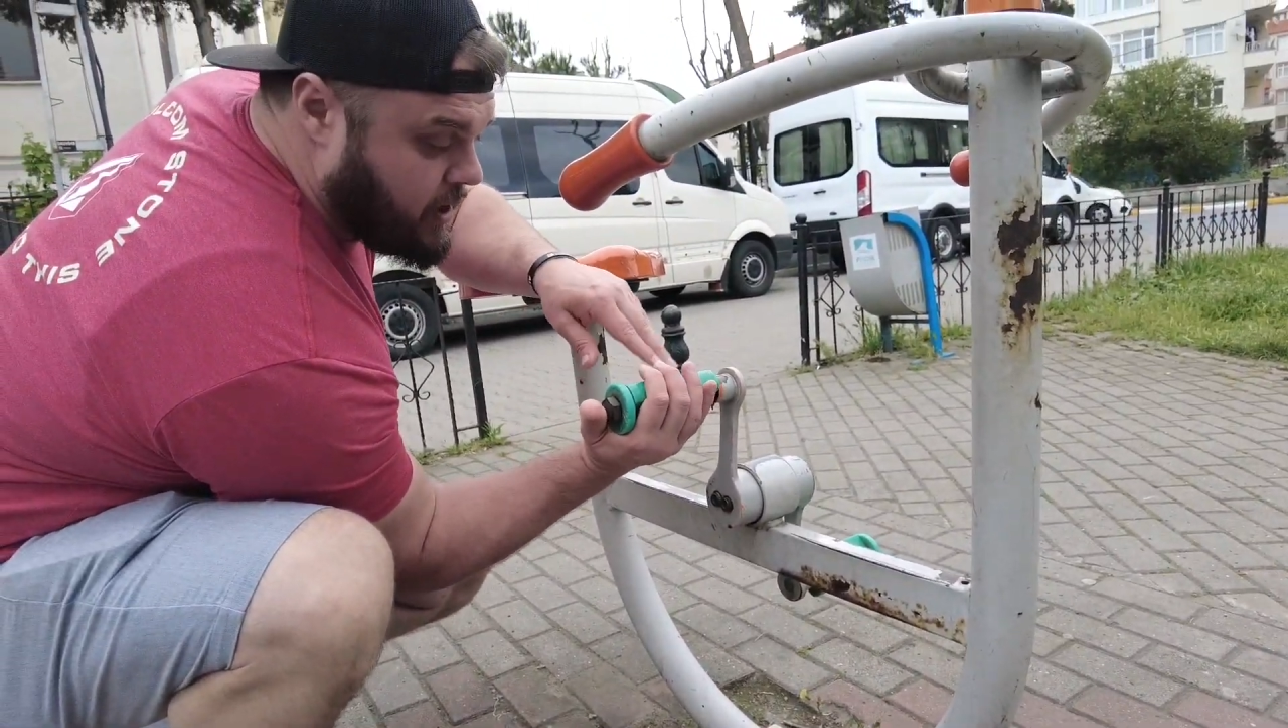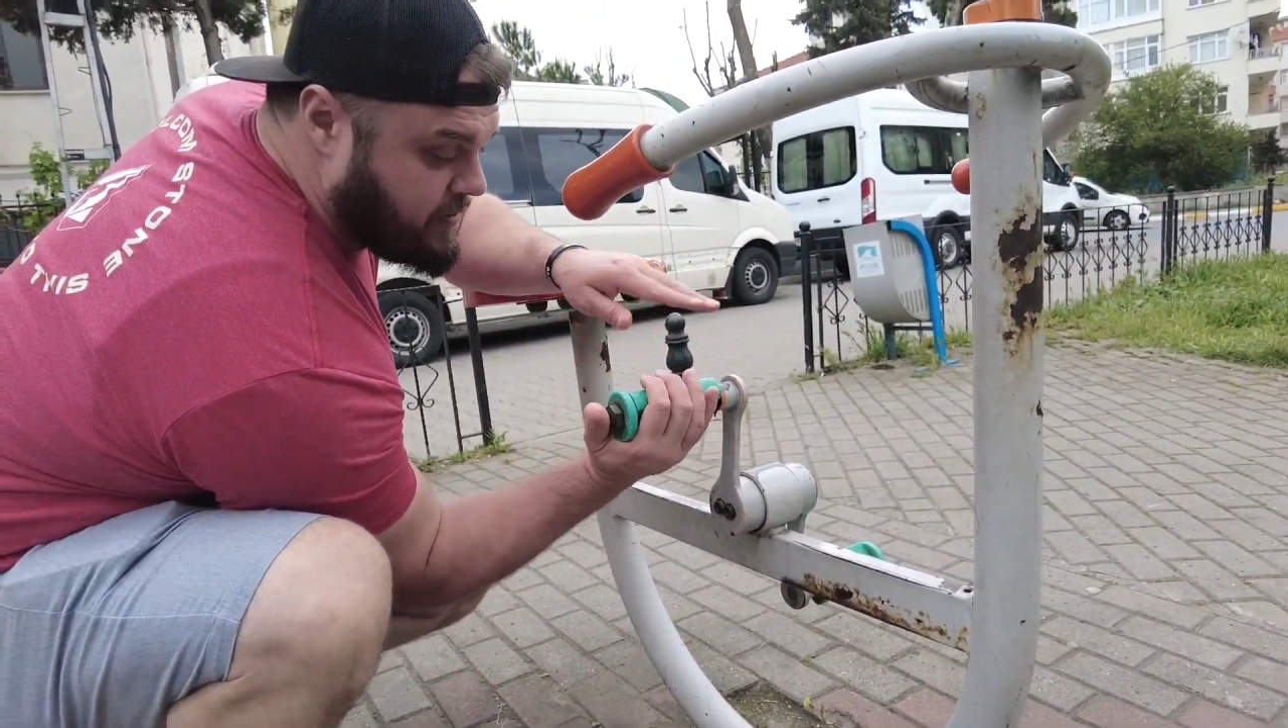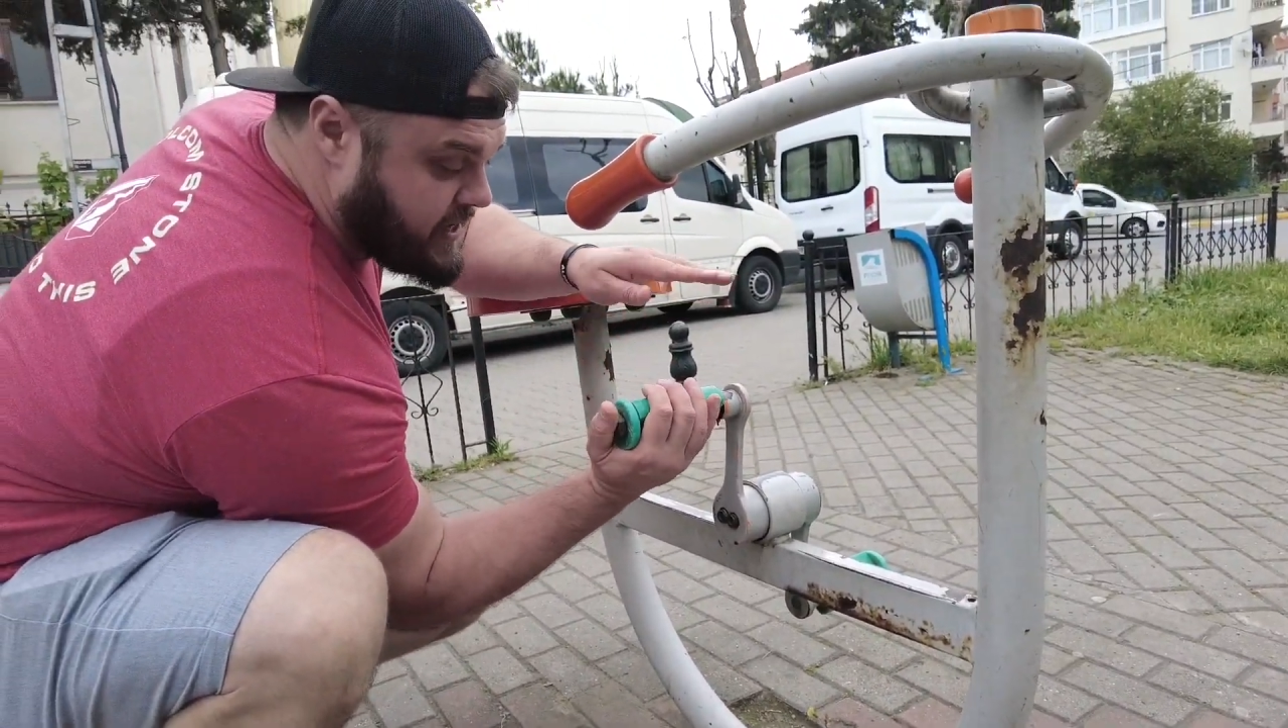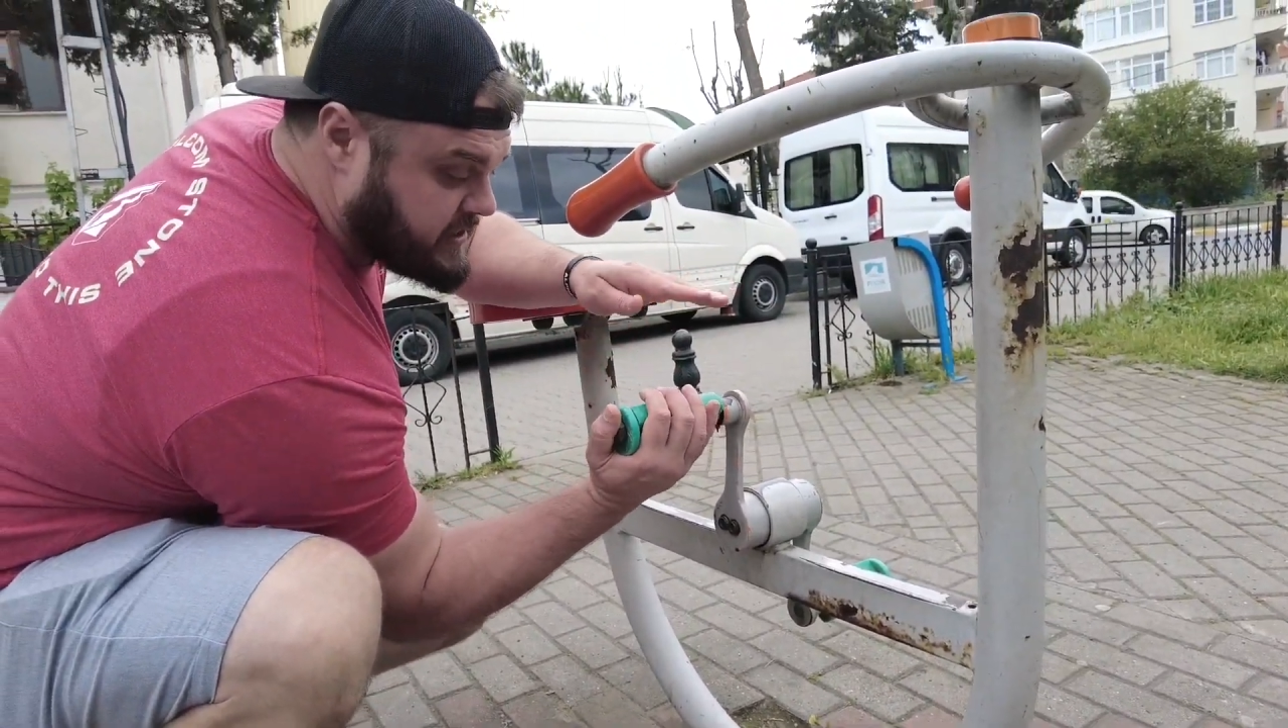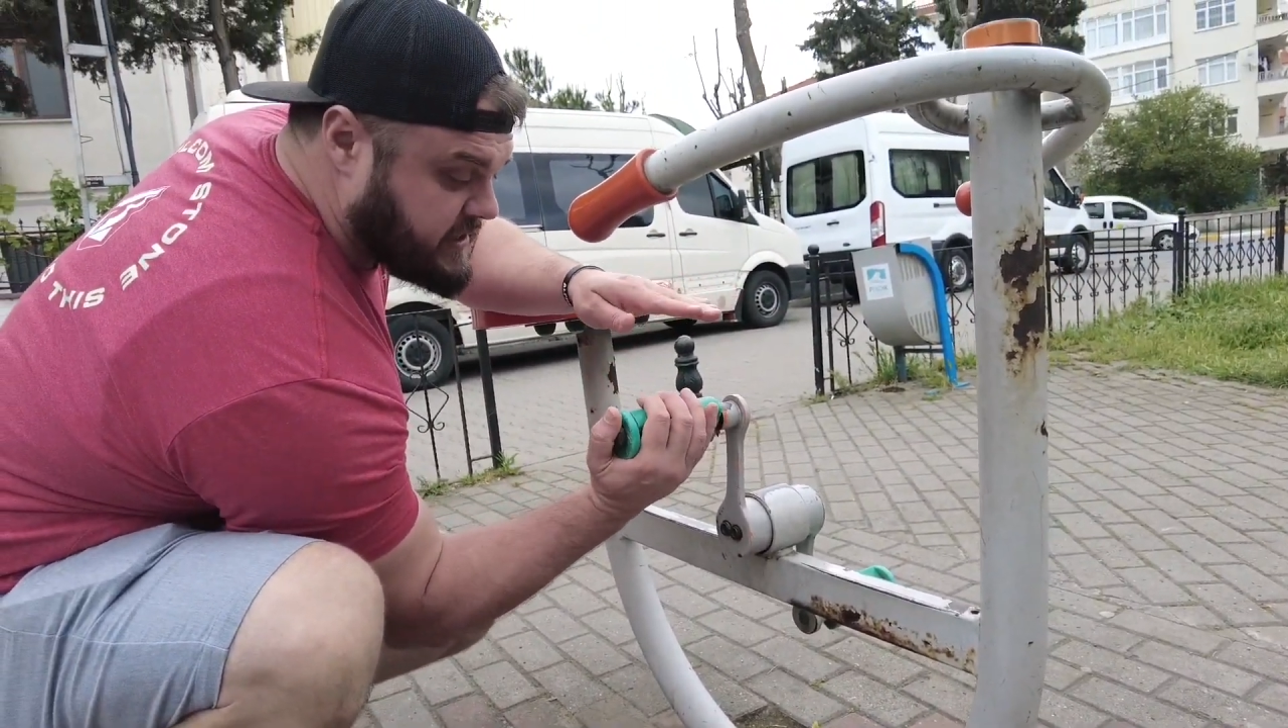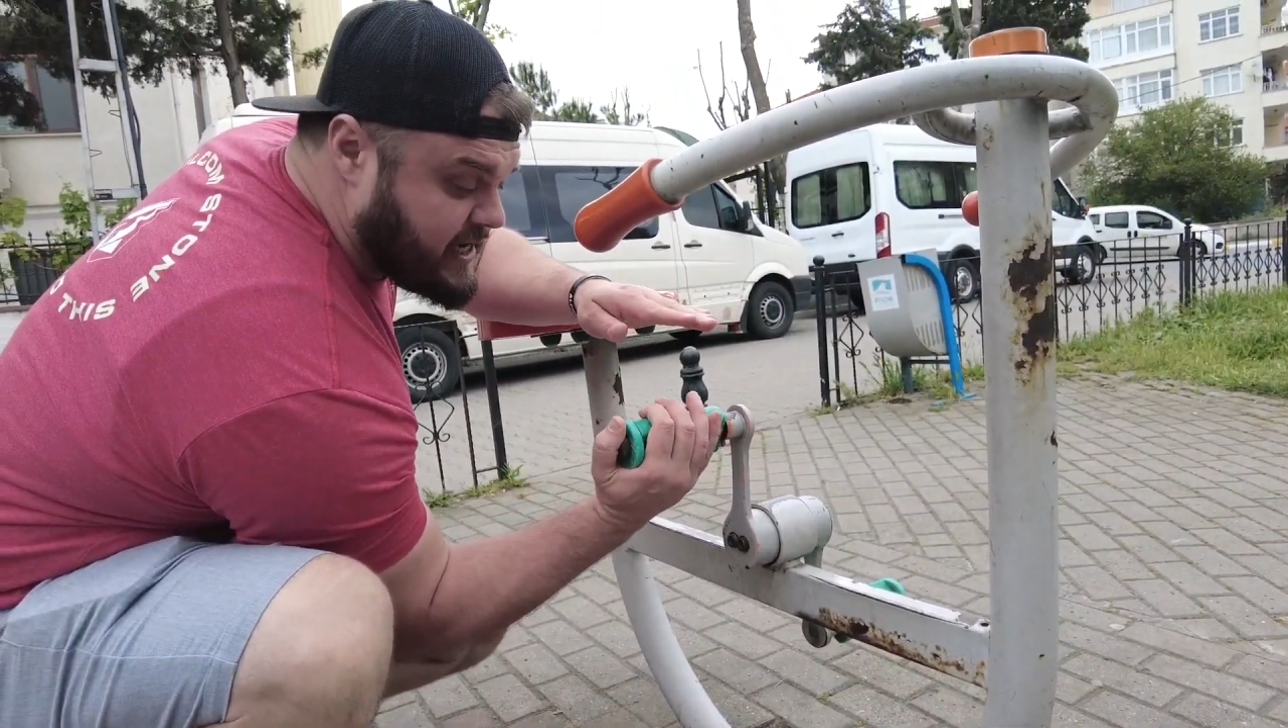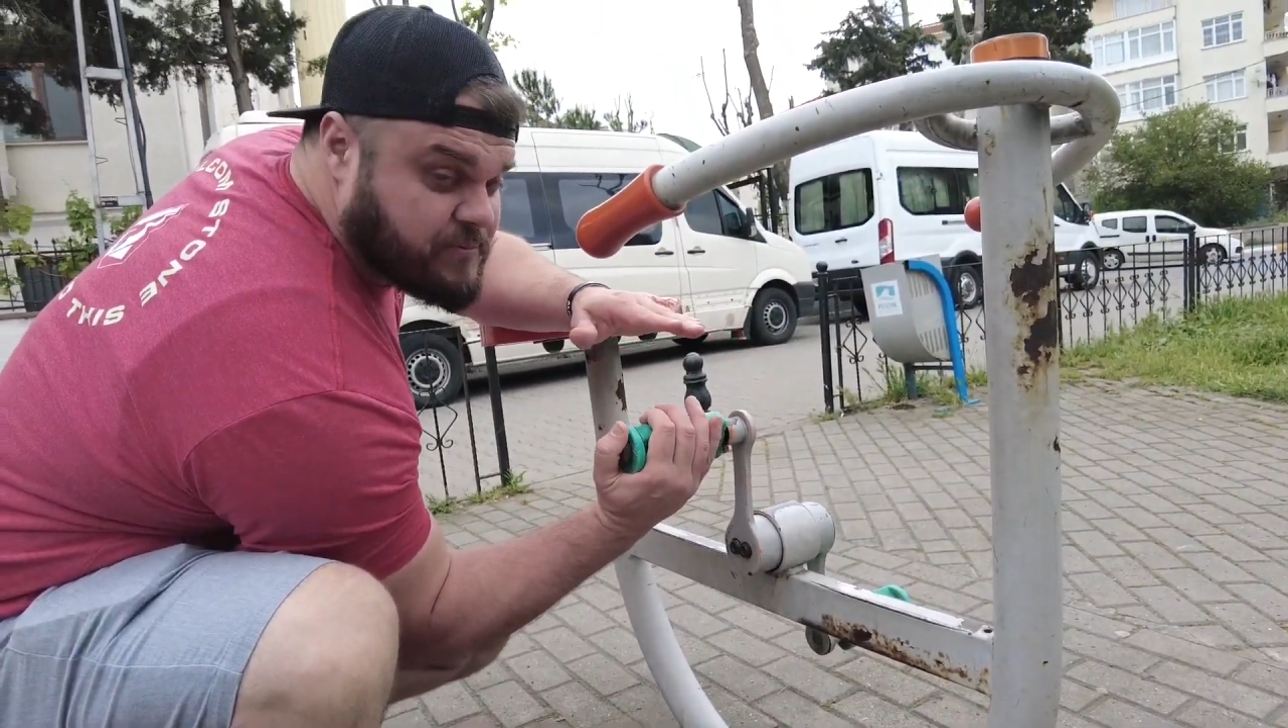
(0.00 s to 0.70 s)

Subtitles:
on this,